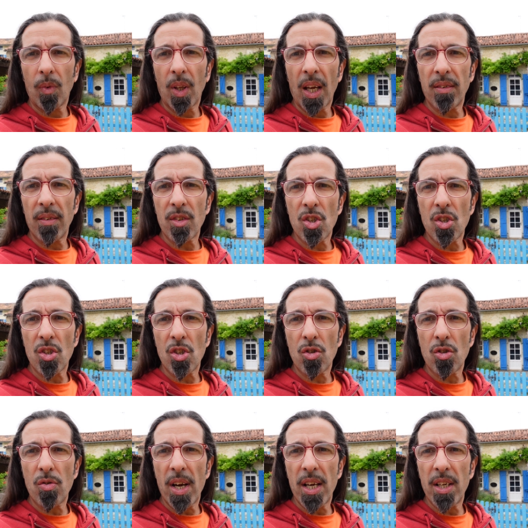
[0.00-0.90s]
gave us
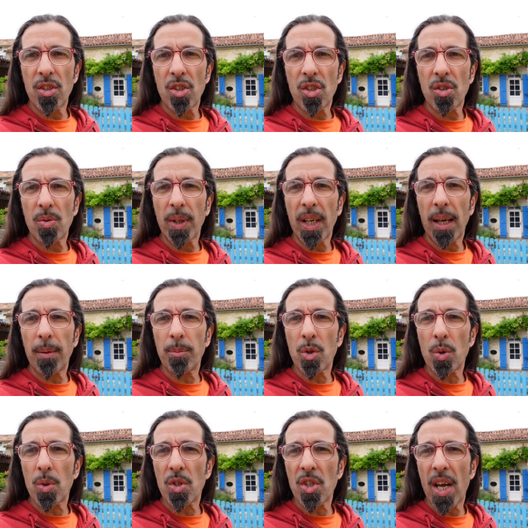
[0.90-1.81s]
his address, came
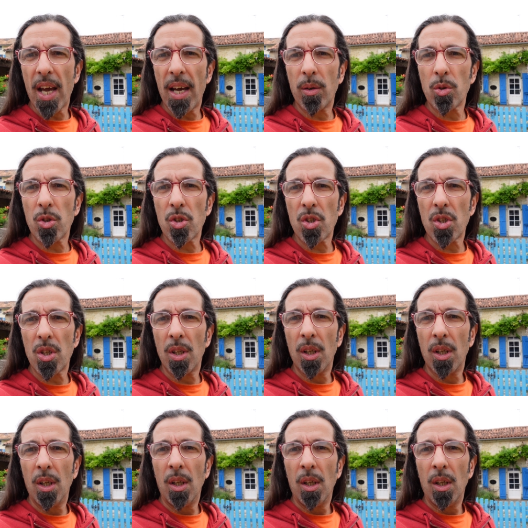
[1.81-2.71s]
to his house
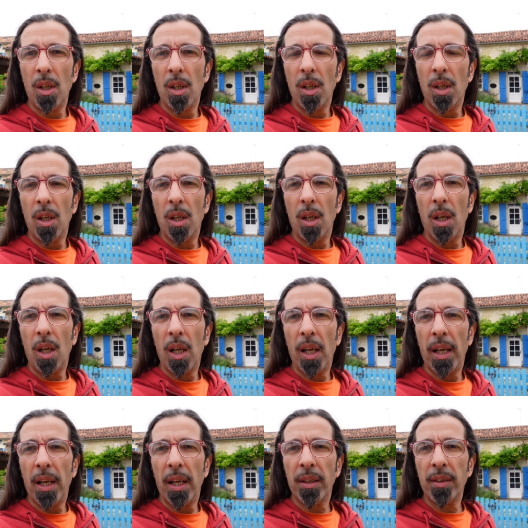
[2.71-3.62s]

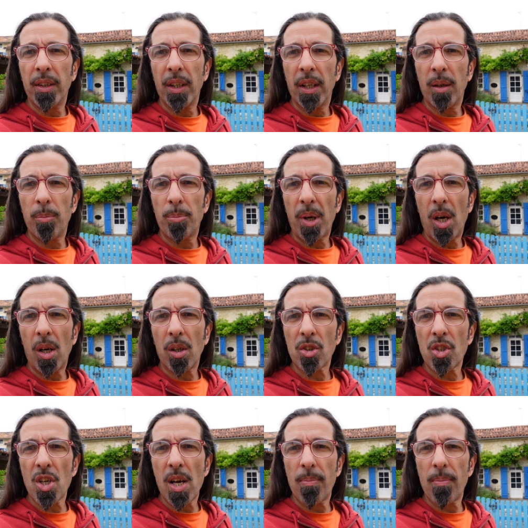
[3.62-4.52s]
and
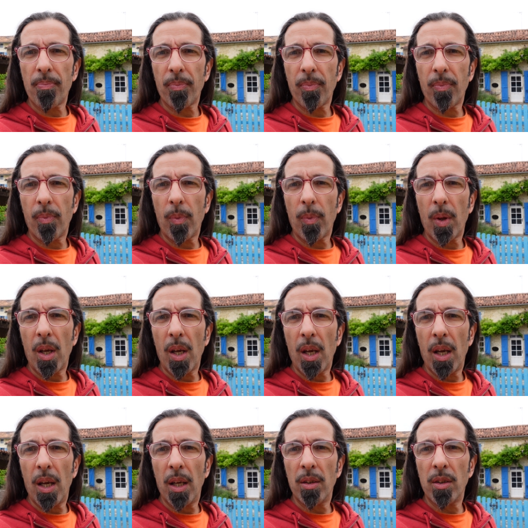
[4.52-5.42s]
parked up,
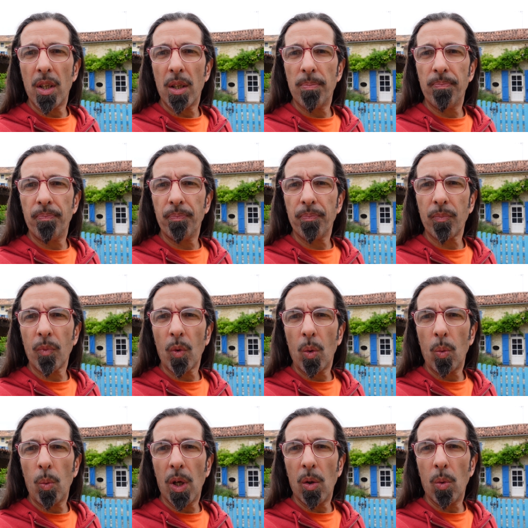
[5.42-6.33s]
and
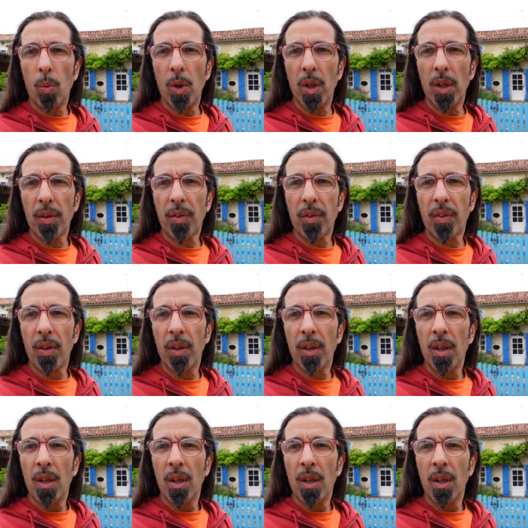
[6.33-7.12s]
well worth